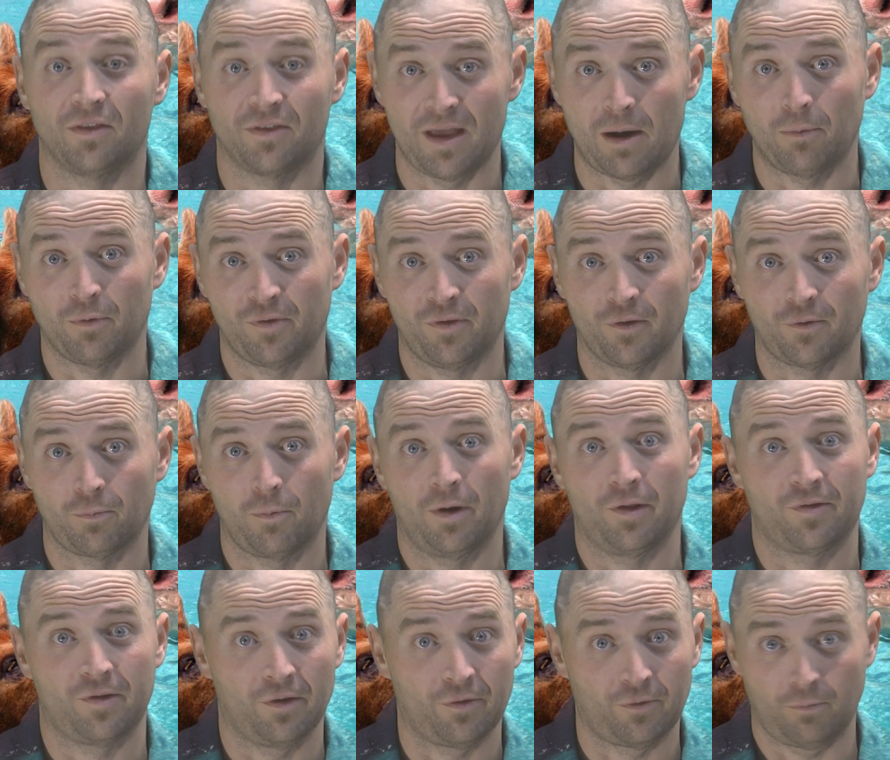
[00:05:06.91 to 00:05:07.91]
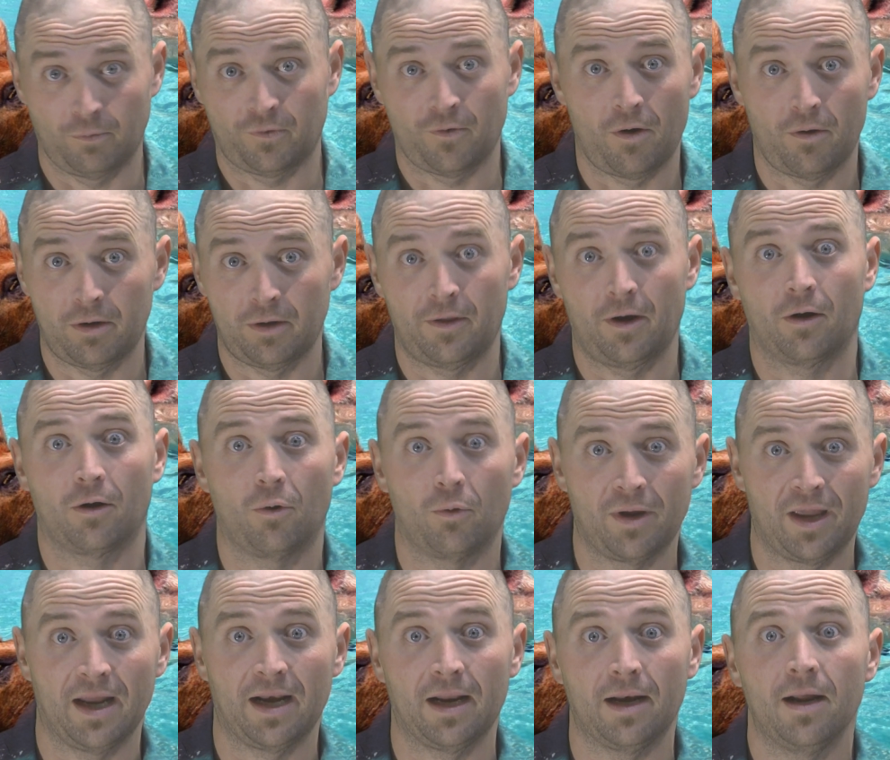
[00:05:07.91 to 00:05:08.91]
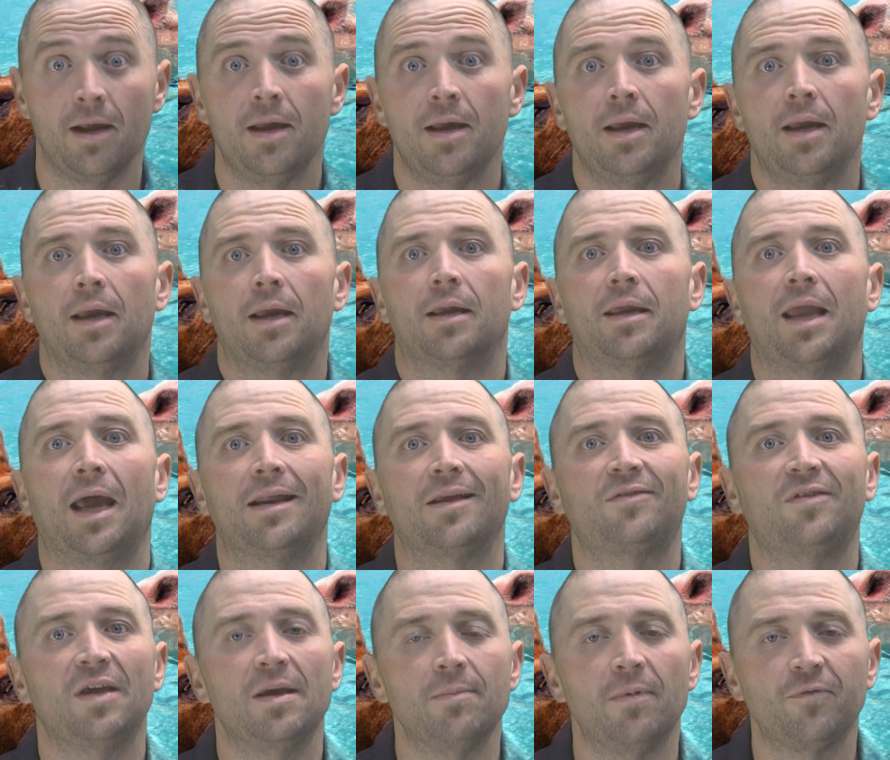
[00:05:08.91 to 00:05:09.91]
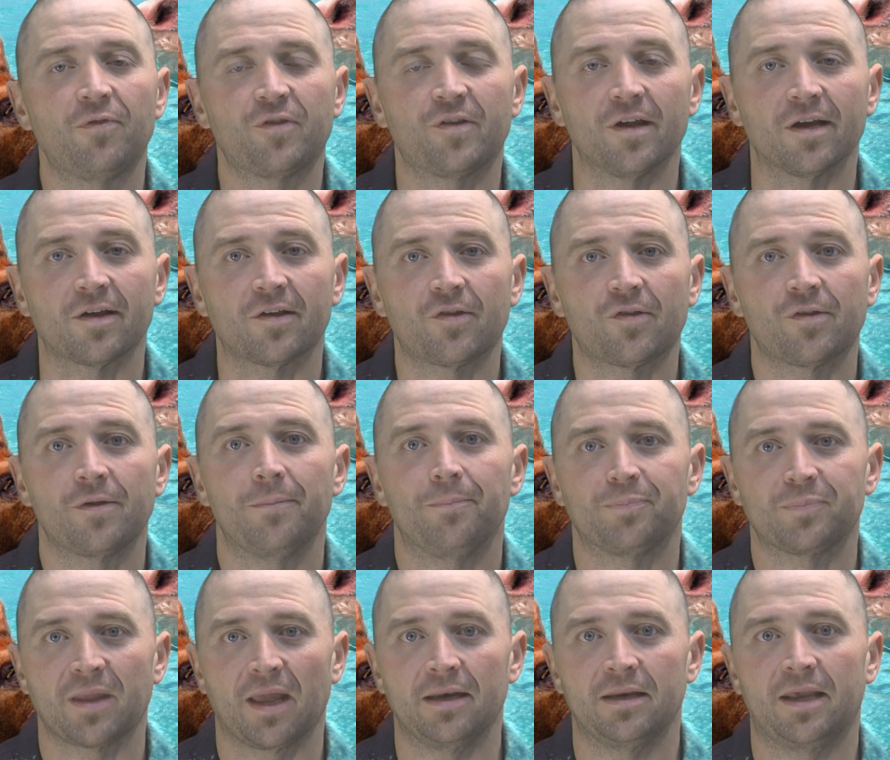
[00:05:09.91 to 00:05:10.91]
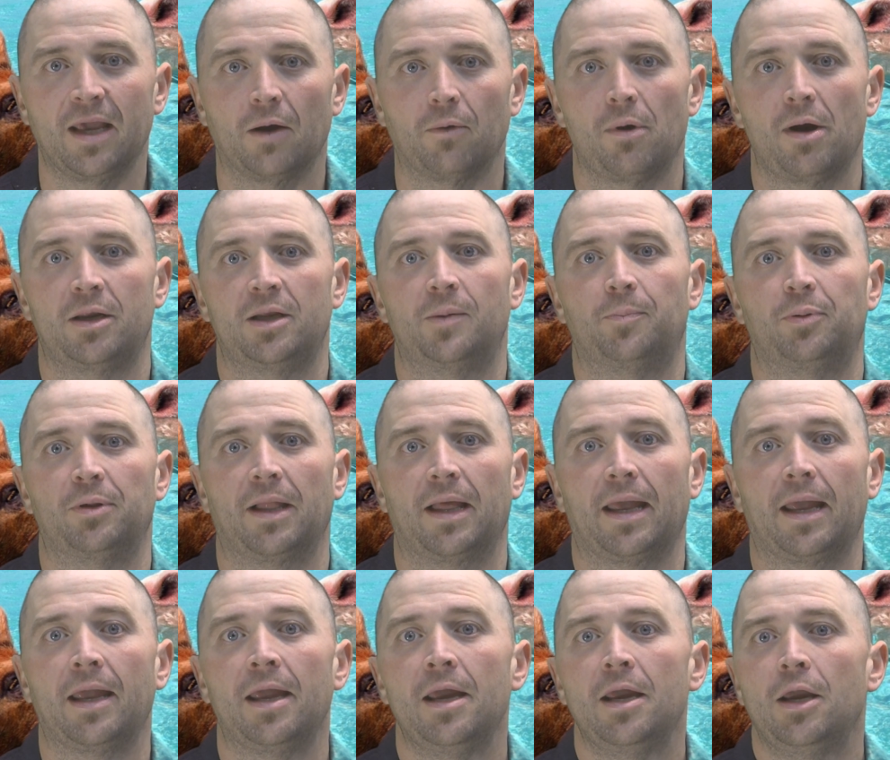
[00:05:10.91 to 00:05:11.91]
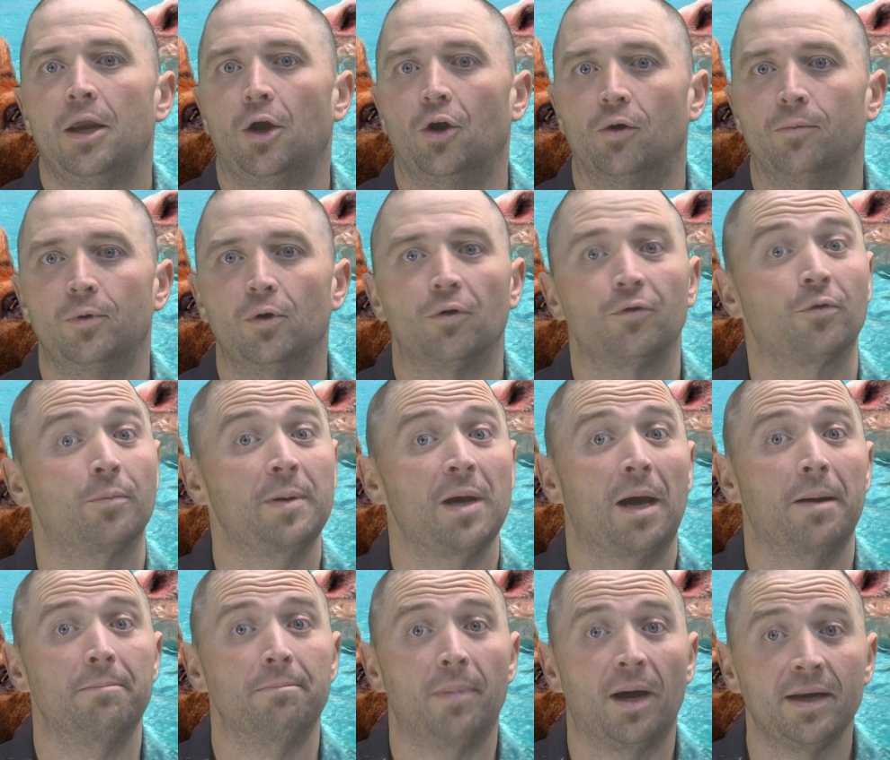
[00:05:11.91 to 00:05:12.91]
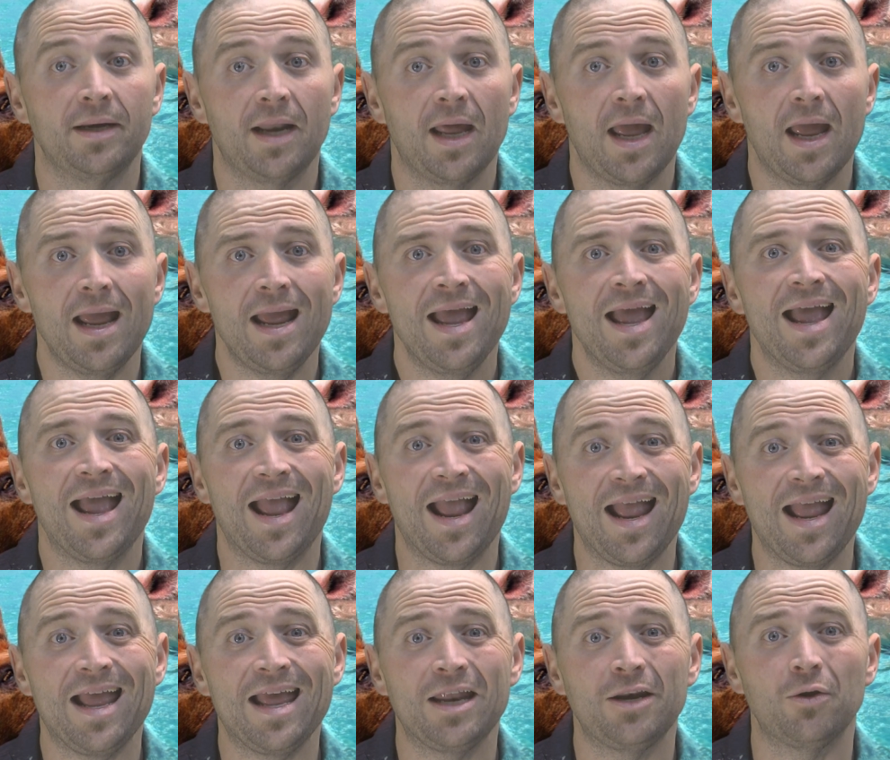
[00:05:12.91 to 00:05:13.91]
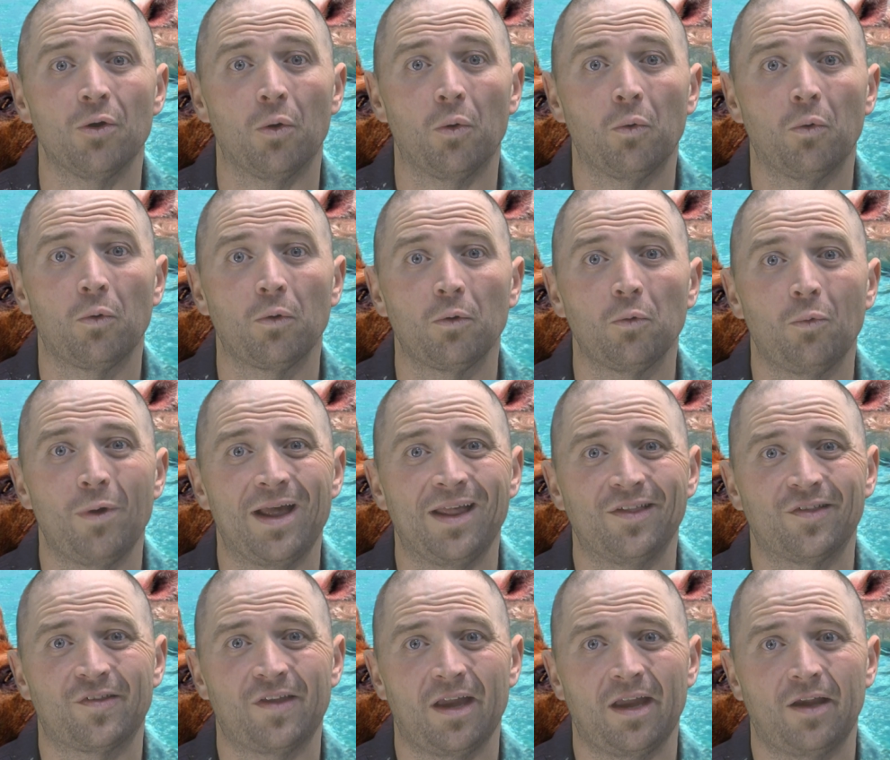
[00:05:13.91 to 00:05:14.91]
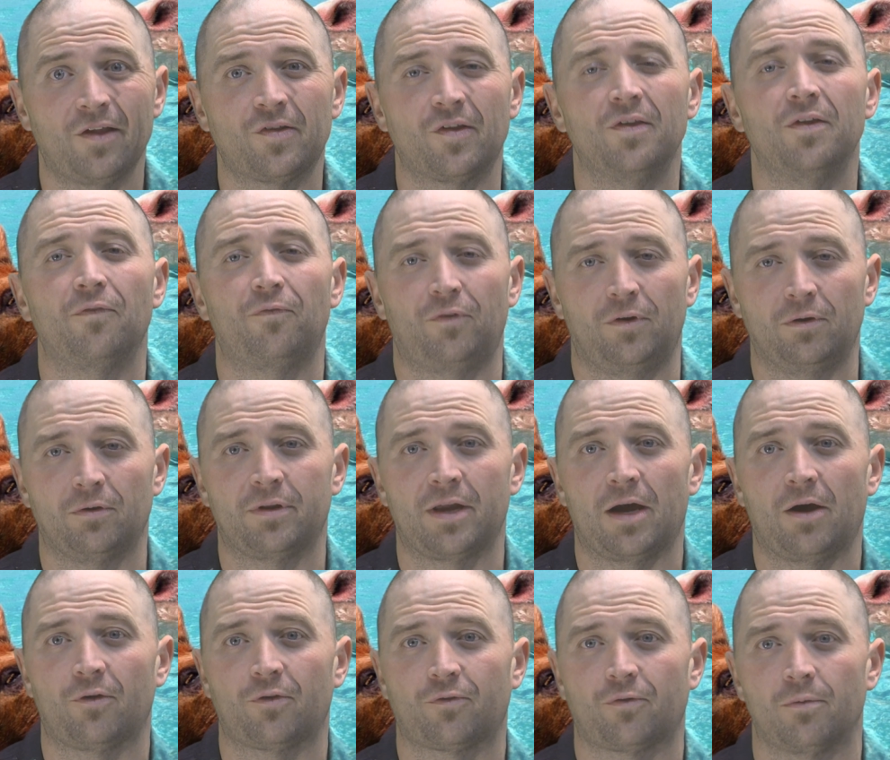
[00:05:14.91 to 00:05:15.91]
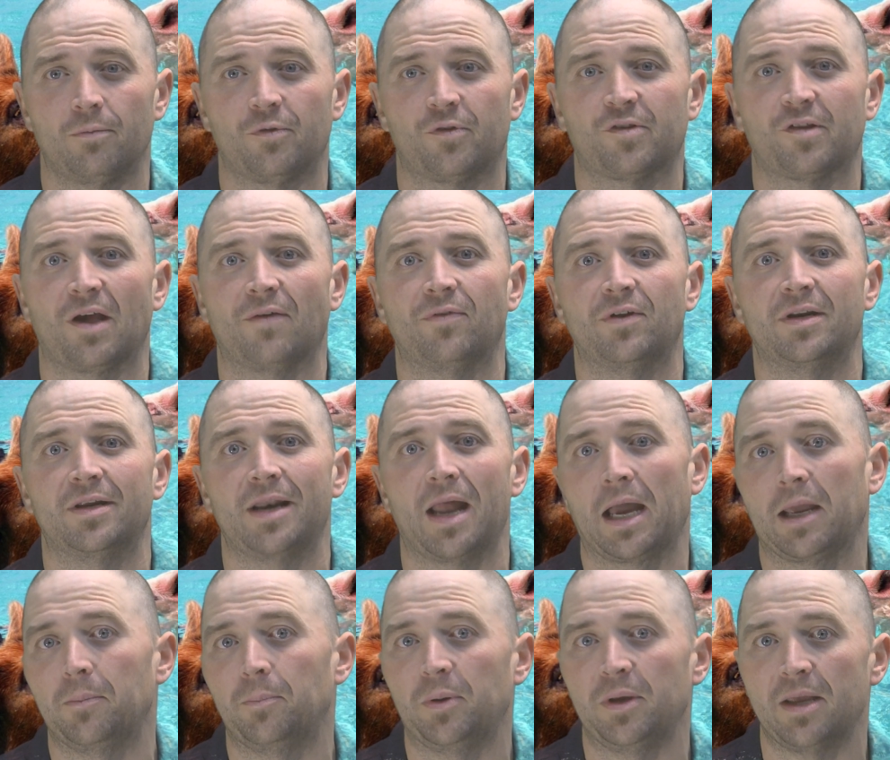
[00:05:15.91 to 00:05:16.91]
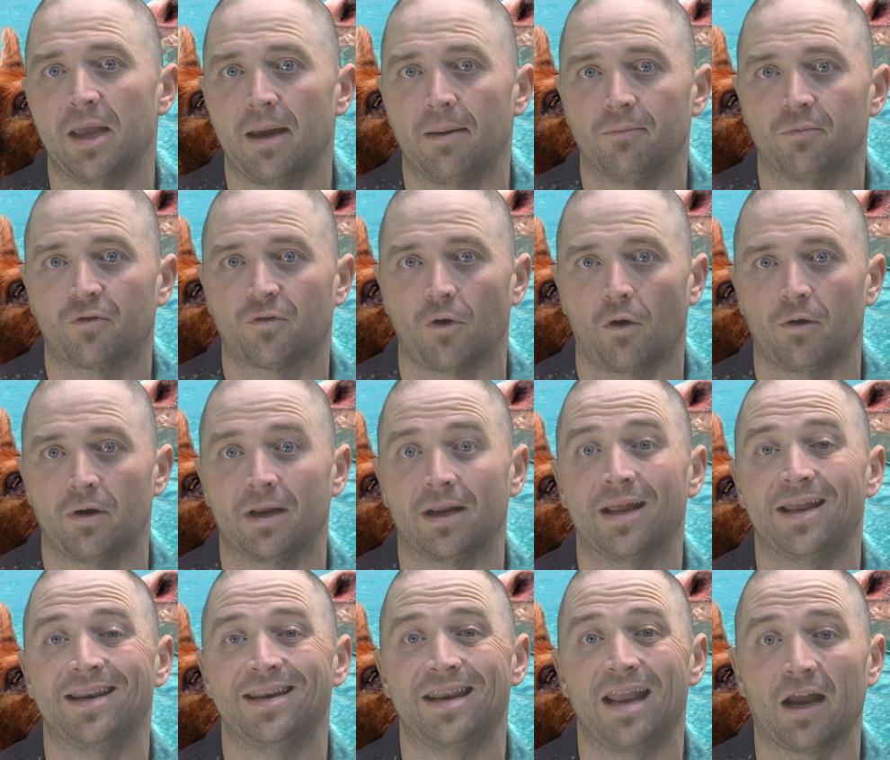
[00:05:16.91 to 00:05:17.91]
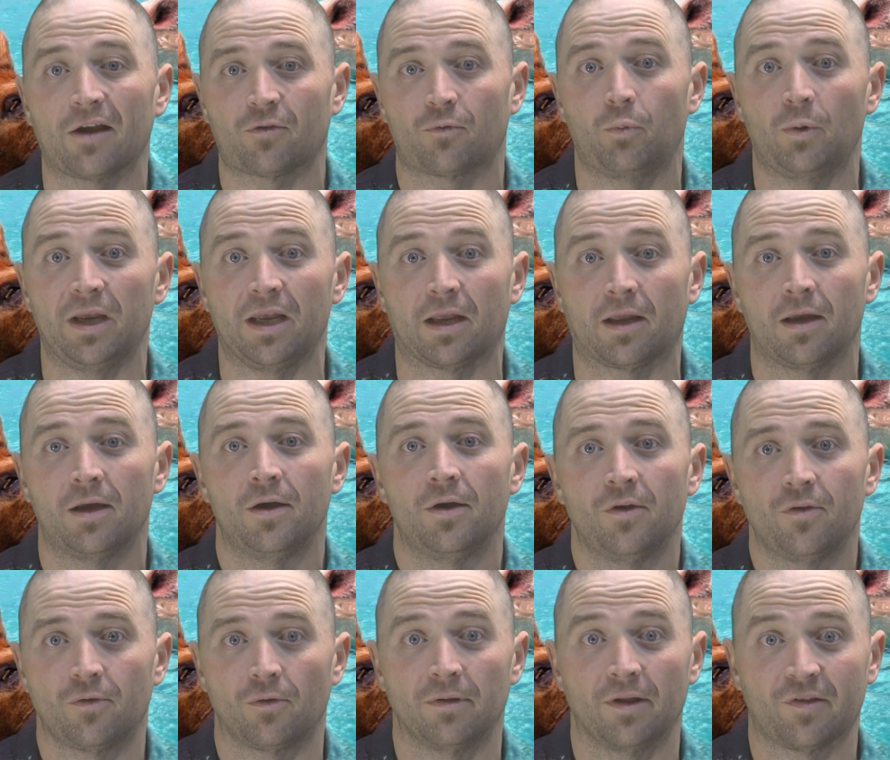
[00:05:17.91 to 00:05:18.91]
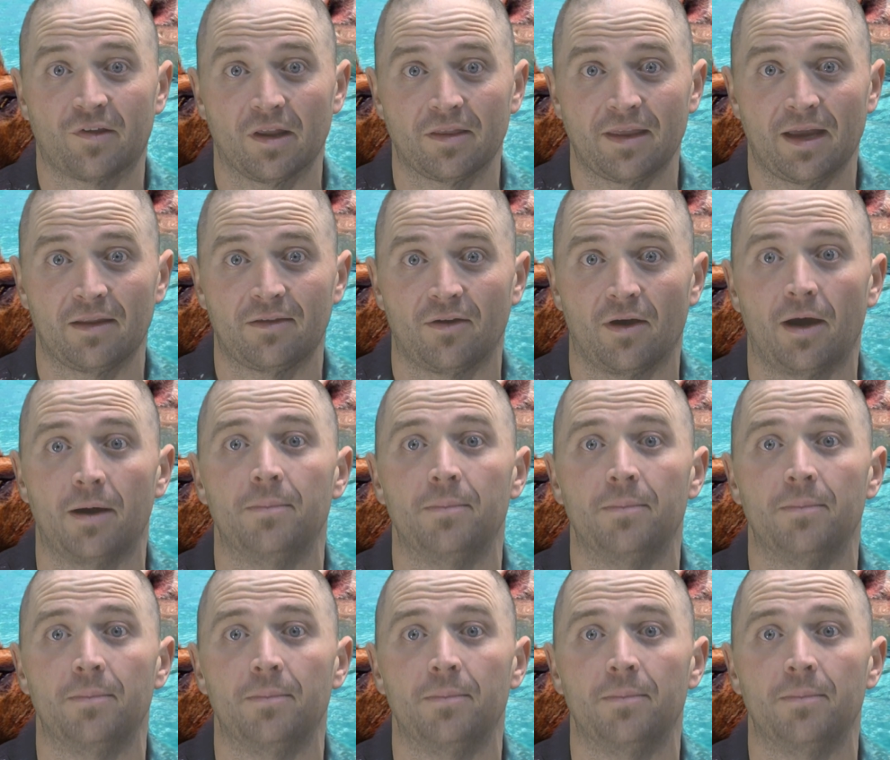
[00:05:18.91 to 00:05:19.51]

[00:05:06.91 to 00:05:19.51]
That was this Wednesday, so it's already there. Go get it. Get a team of six and get ready to play. Intramurals will be on Monday and or Wednesdays in the field house from 7 to 9 p.m. starting next week. So let's get that done.